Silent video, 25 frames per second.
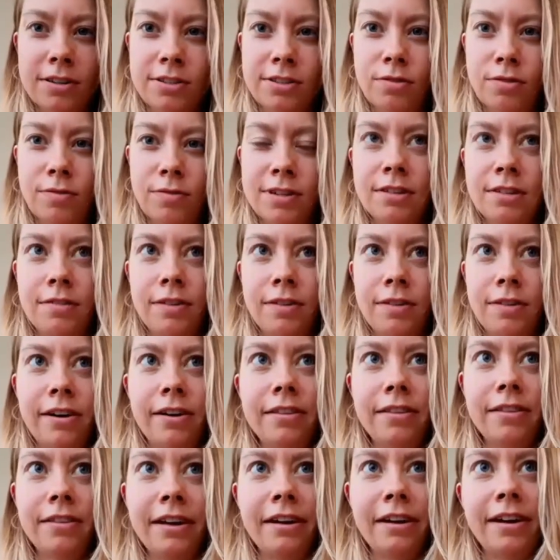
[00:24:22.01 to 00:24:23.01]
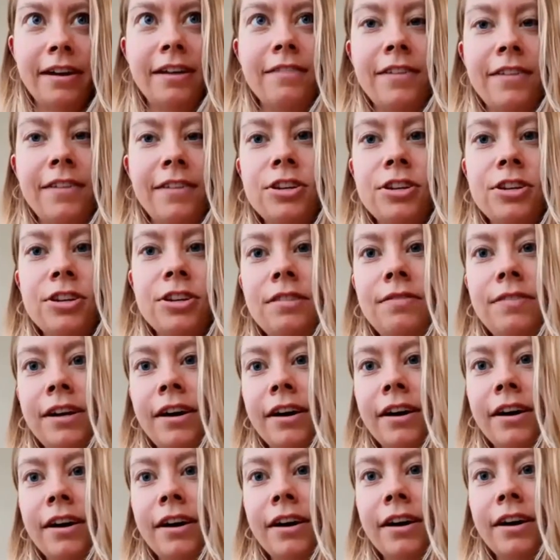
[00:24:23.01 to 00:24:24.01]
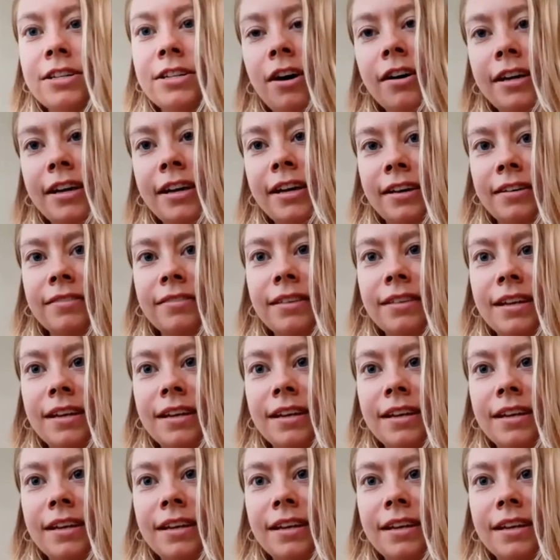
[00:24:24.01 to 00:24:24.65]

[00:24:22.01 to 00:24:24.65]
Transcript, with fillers: So what's going on there? And eventually we got to talking